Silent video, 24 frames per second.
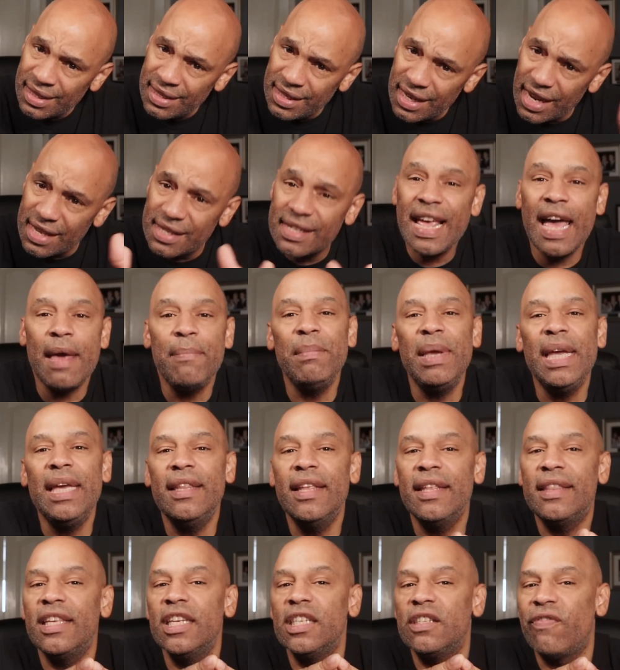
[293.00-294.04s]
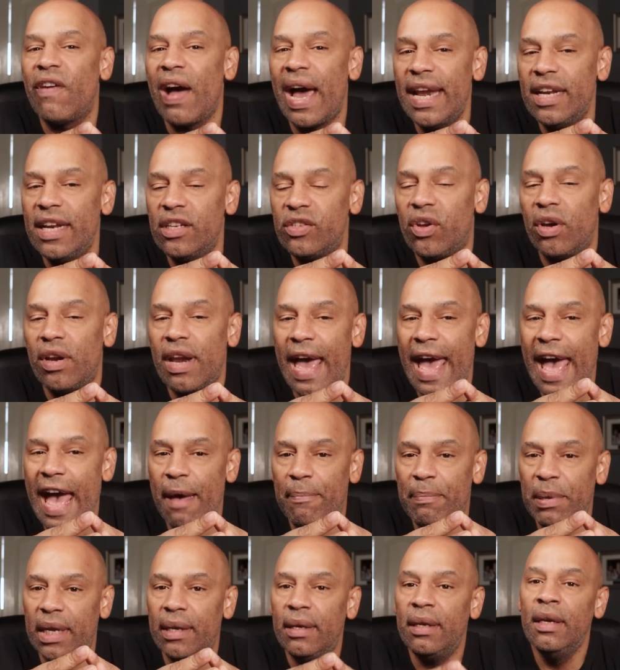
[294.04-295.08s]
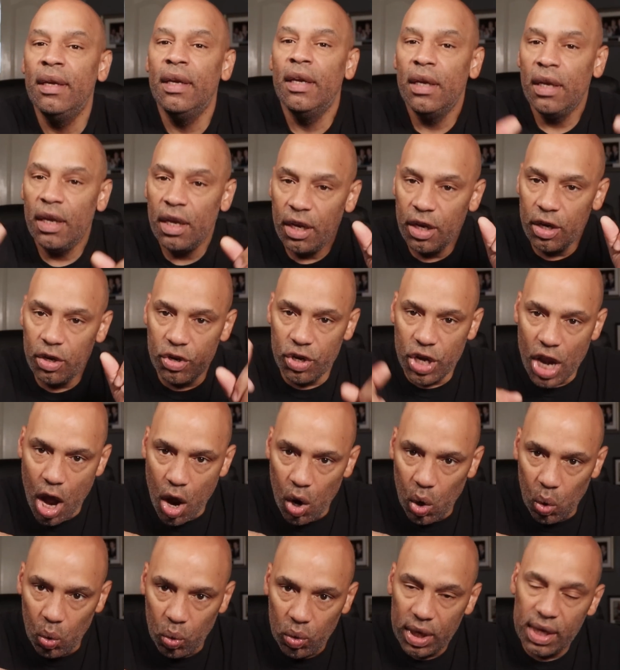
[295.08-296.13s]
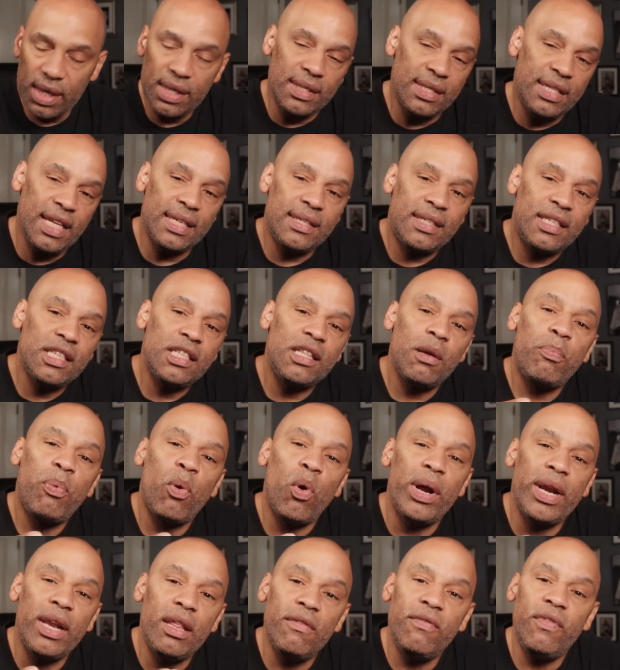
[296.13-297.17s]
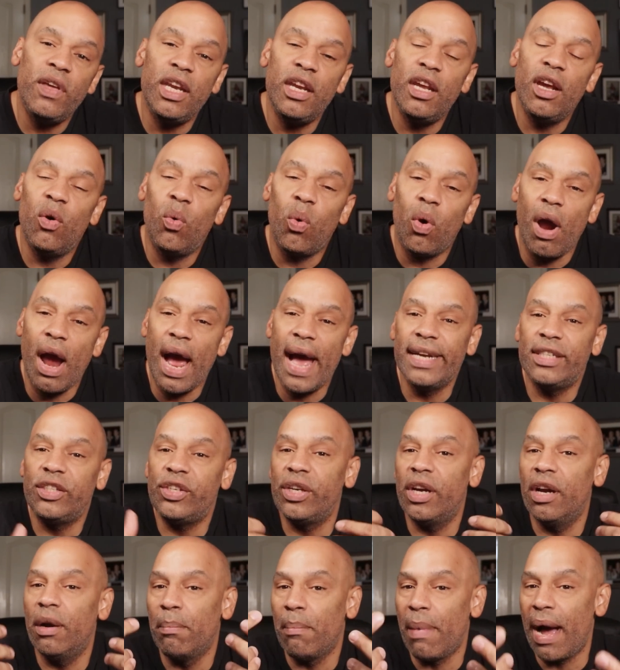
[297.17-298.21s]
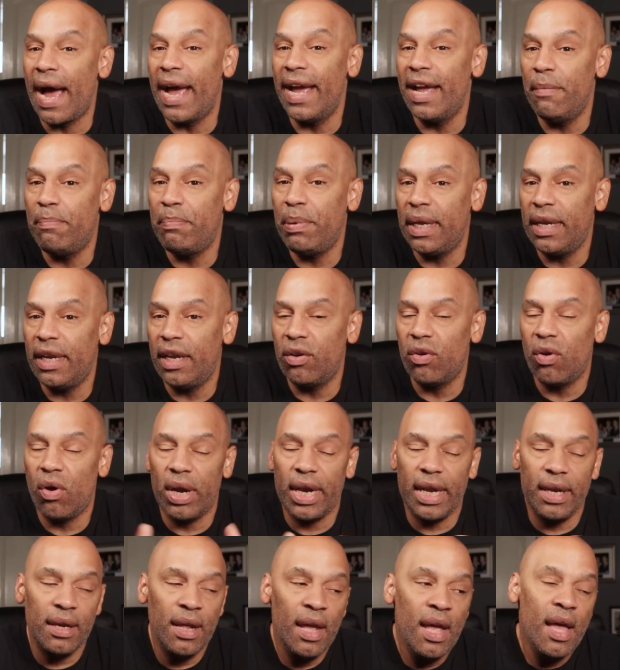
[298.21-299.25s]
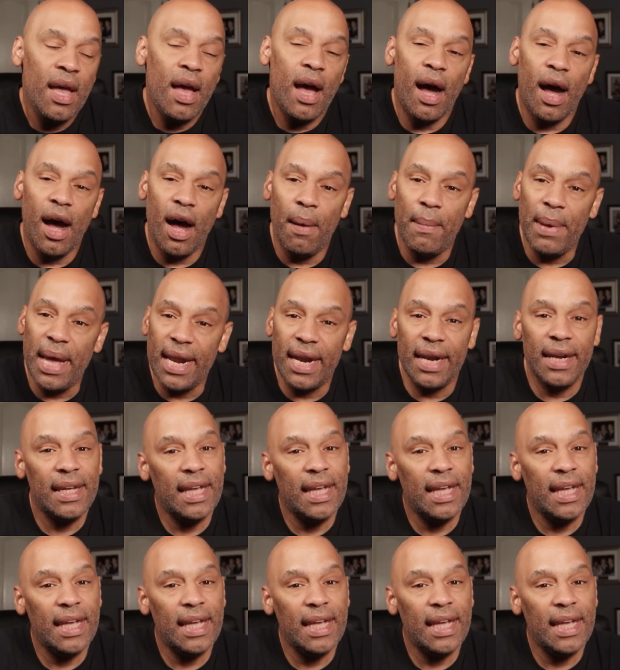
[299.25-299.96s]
does that mean that this fight is going to happen? No, because this is the point of the video where I share my opinion on it. Um, and